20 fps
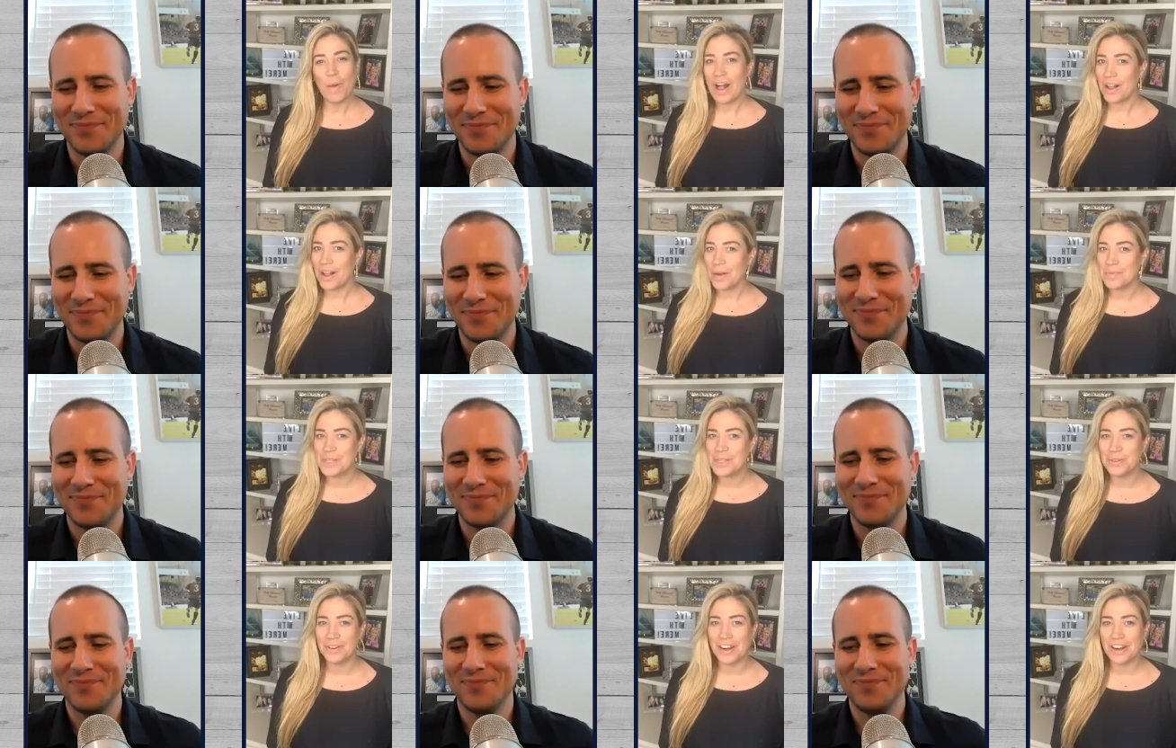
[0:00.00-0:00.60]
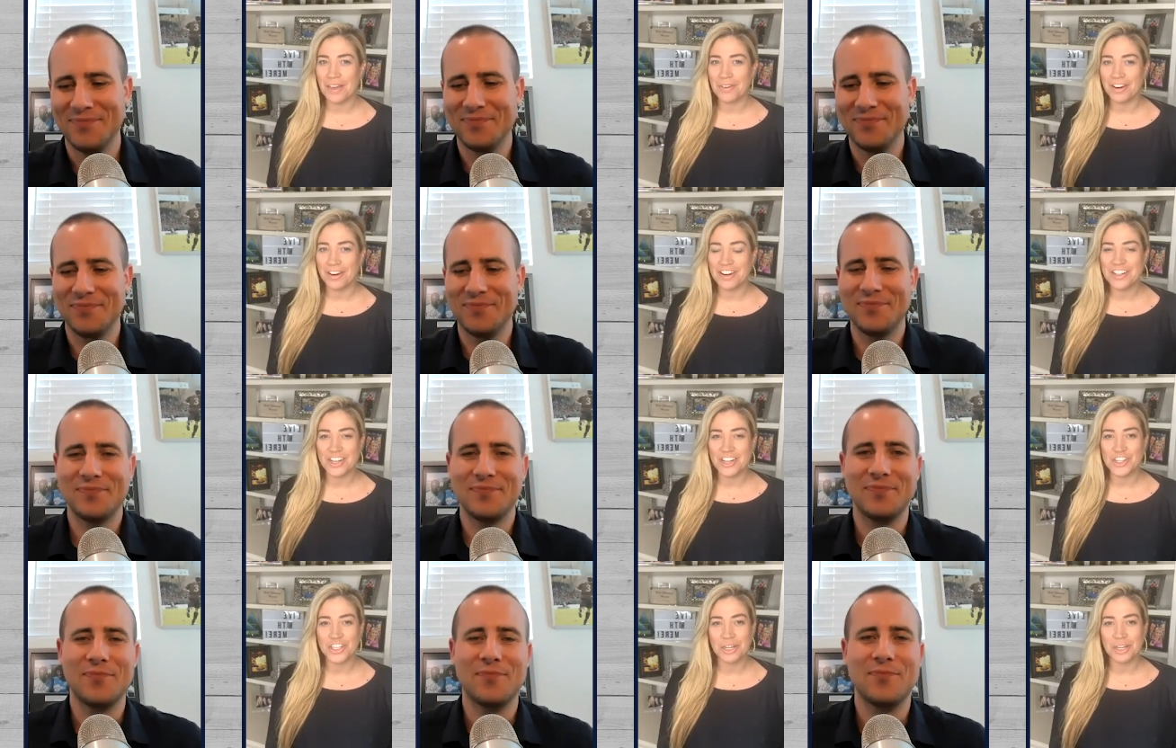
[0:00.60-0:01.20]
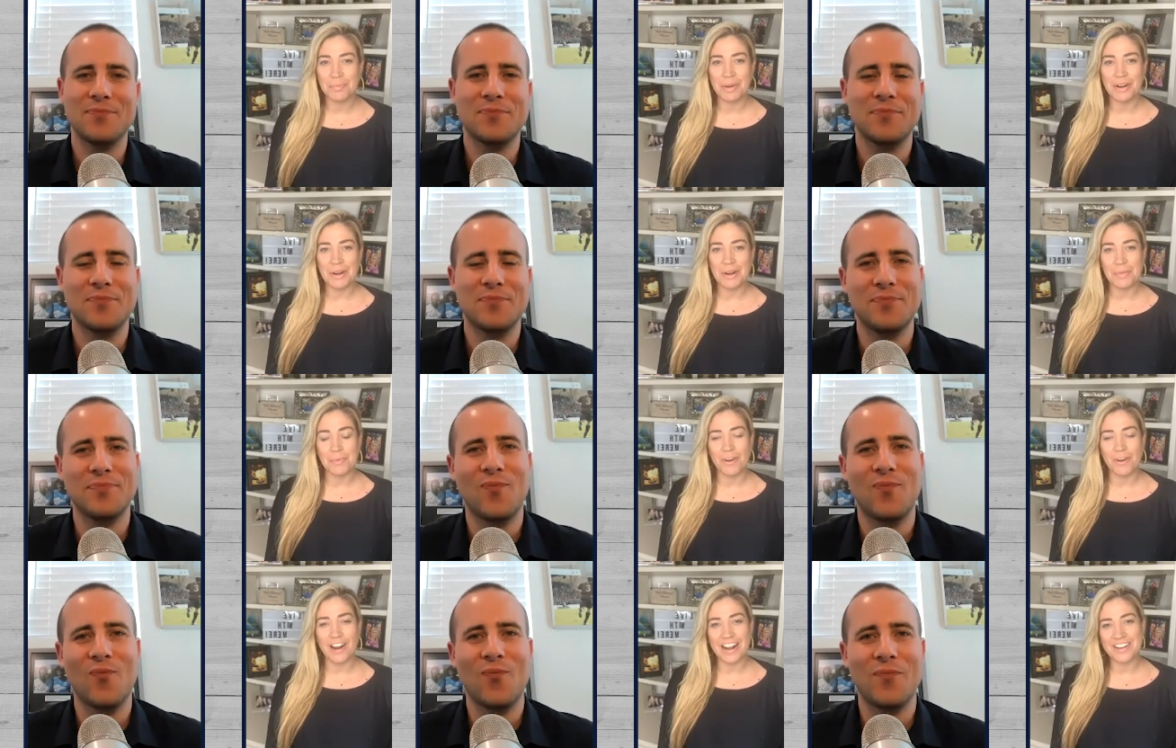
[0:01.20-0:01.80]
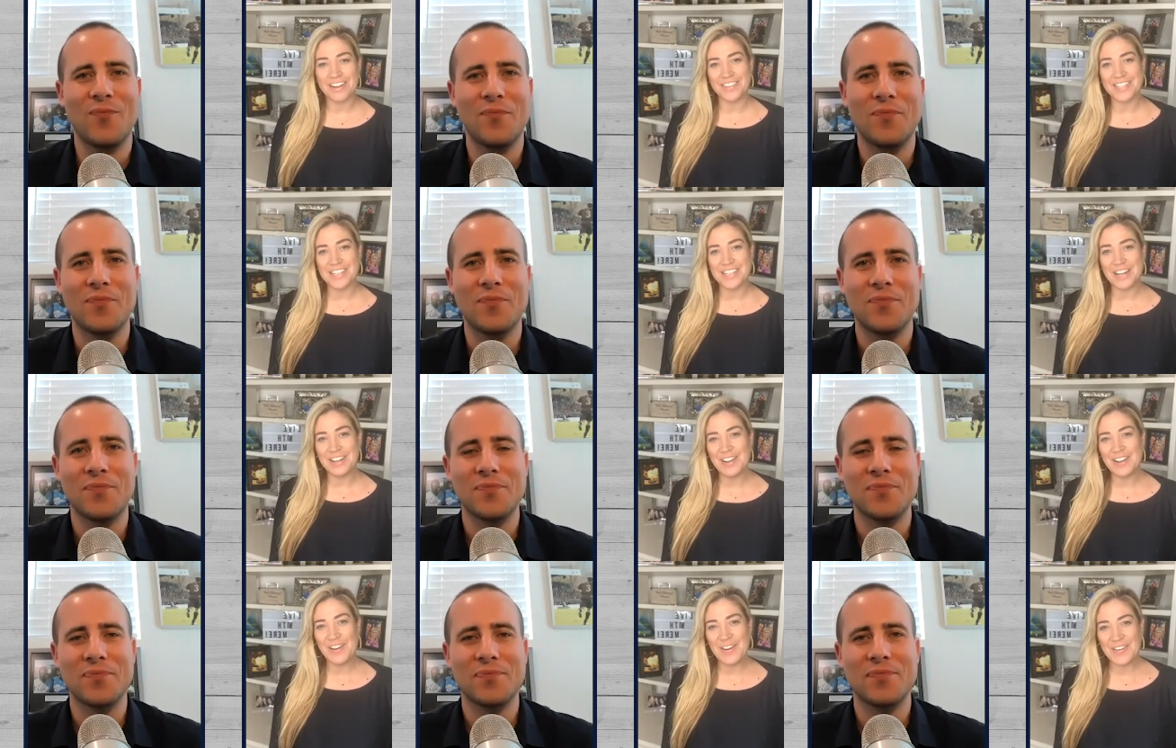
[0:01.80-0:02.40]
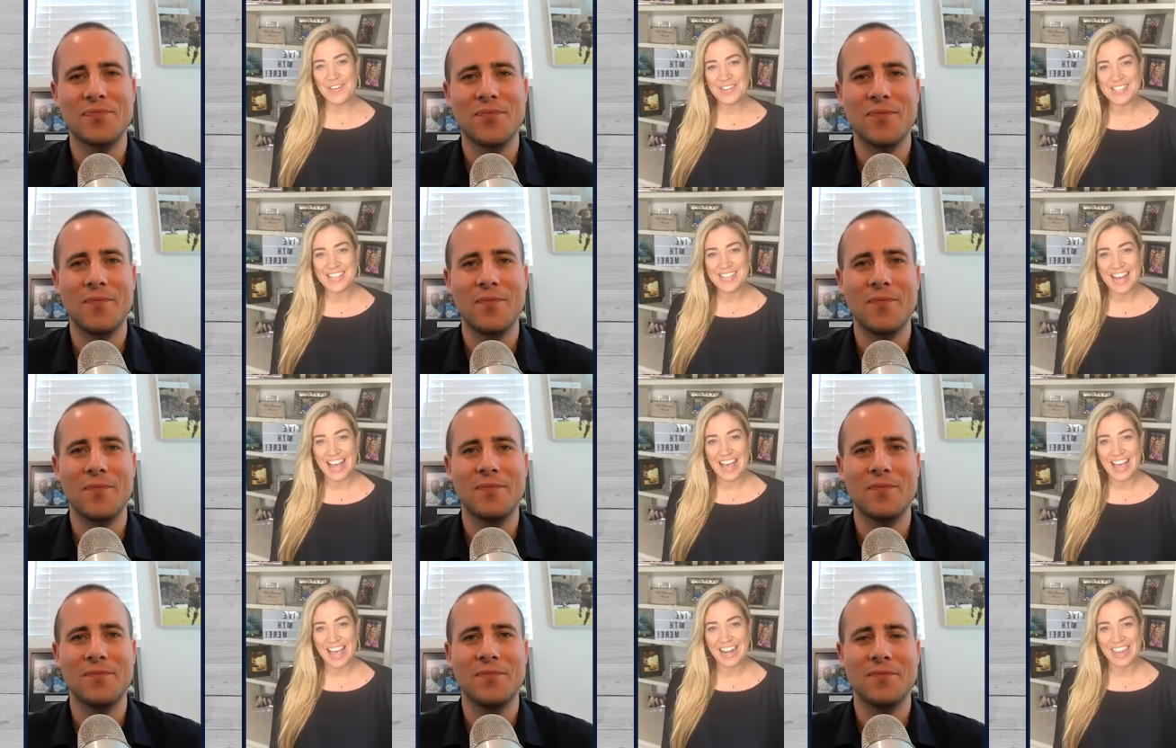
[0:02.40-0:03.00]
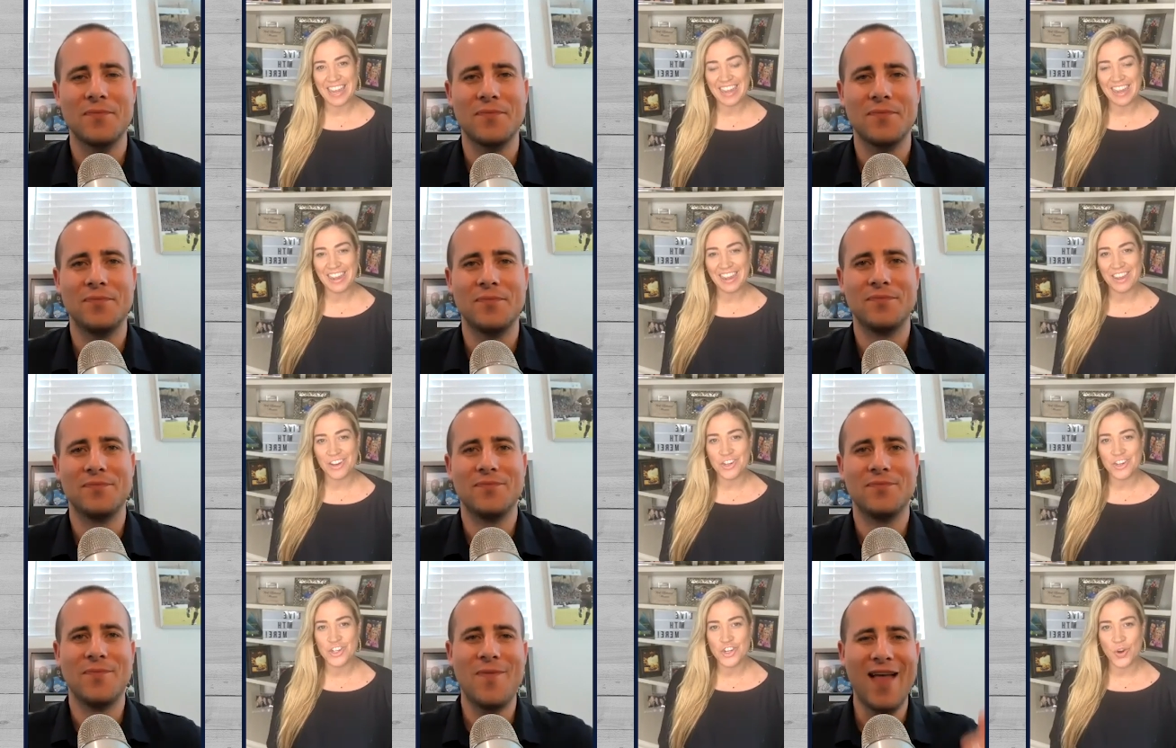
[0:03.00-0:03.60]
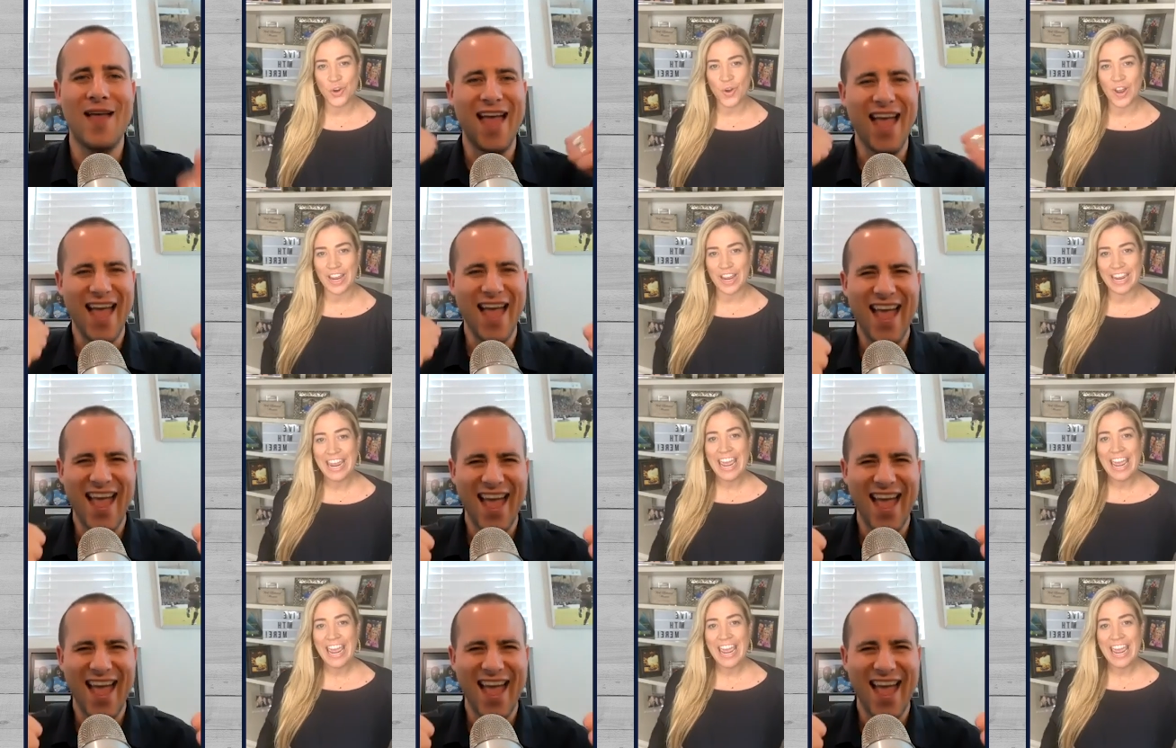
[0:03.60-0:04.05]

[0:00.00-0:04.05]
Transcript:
Speaker 1: Welcome to another edition. Meredith Marakovits alongside Ian Joy.